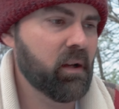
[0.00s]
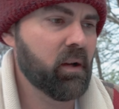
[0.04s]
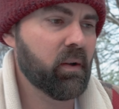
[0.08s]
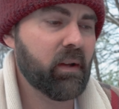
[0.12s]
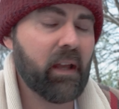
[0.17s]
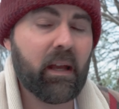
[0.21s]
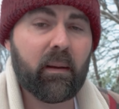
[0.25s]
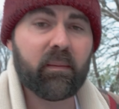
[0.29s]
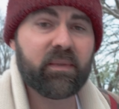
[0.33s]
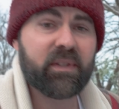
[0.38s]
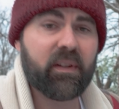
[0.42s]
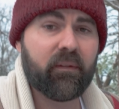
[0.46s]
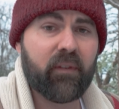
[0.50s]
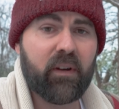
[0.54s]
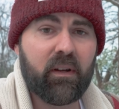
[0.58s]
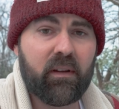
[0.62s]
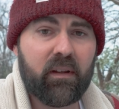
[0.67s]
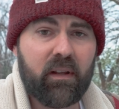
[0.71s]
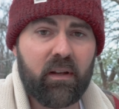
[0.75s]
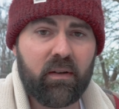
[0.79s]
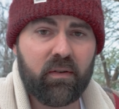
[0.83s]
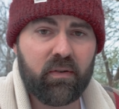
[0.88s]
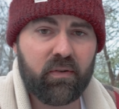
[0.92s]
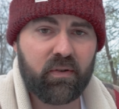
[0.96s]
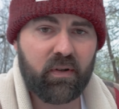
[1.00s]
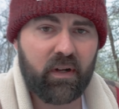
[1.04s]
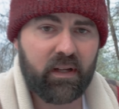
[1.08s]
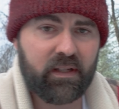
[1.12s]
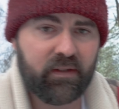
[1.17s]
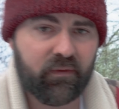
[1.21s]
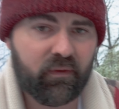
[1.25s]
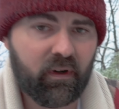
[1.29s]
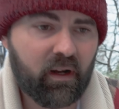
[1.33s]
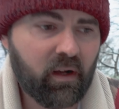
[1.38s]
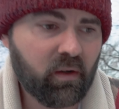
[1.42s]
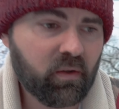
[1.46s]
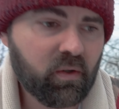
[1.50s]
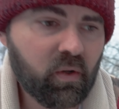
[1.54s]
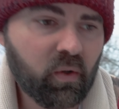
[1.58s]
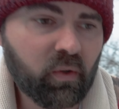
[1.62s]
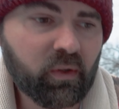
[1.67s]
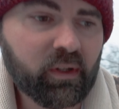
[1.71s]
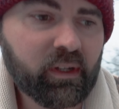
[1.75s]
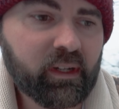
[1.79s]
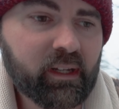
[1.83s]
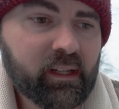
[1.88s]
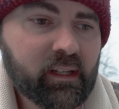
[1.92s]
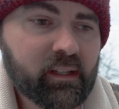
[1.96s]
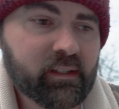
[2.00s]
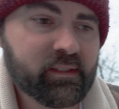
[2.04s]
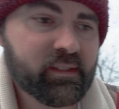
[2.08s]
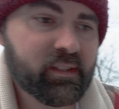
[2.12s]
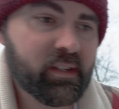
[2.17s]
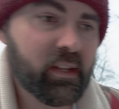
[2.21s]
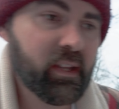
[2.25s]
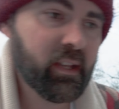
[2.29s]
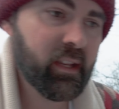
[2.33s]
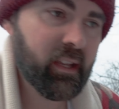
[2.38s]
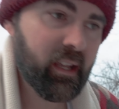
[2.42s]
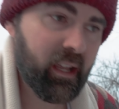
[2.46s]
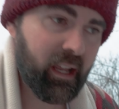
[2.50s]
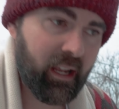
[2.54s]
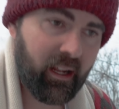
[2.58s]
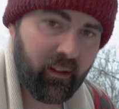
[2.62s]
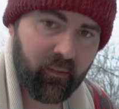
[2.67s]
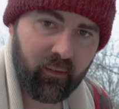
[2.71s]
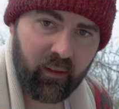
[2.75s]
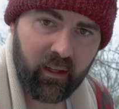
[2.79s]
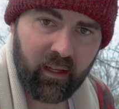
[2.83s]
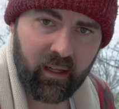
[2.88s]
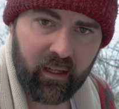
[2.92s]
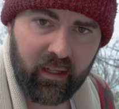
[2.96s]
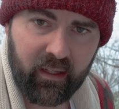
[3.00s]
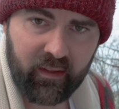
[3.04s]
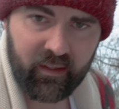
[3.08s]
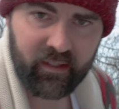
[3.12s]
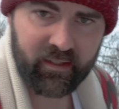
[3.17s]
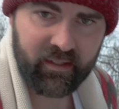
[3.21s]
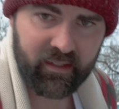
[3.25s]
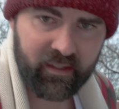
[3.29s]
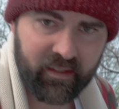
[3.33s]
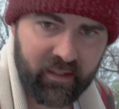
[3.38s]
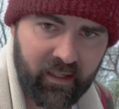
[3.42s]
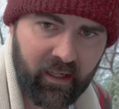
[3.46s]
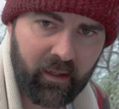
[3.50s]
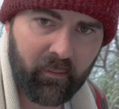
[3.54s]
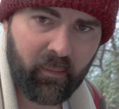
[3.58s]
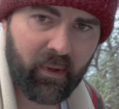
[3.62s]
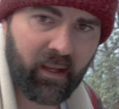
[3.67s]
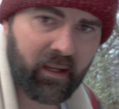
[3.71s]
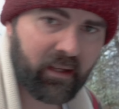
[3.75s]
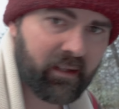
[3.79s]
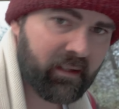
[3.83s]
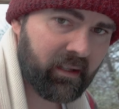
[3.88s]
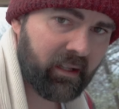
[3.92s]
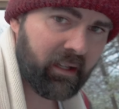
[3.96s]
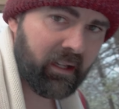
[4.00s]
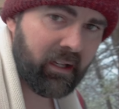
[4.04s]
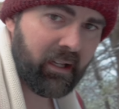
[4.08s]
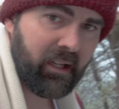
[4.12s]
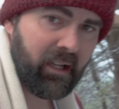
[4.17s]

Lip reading: Okay, I'm severely underdressed for how cold it is, and this is gonna make